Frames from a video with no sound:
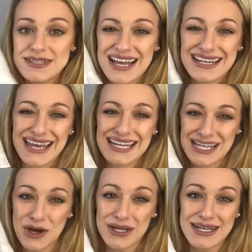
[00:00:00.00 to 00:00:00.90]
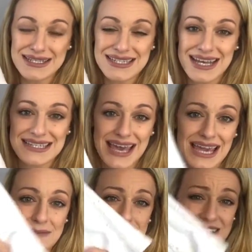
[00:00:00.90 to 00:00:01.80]
And again, I got it in a size
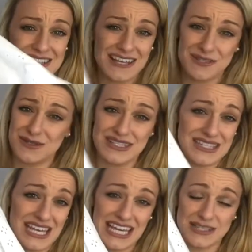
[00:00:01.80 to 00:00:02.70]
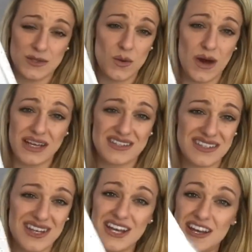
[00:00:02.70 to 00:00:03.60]
8 because as you can see, it's quite
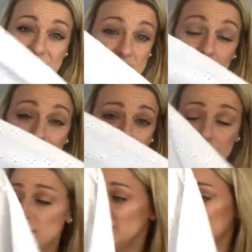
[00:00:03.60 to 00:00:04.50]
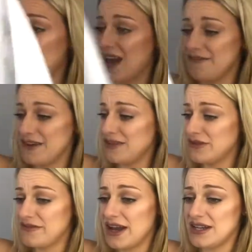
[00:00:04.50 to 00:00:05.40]
a lot of room in it. I find
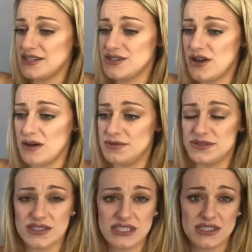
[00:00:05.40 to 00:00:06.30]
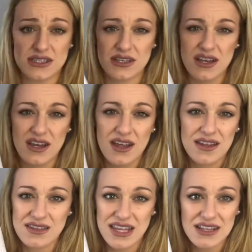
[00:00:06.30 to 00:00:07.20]
River Island tops just,
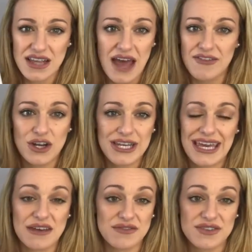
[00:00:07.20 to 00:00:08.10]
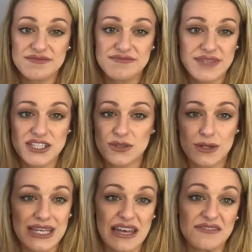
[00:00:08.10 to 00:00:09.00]
they have a lot of give. They just
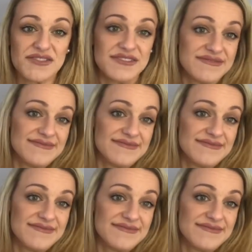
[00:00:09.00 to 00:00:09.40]
want to give.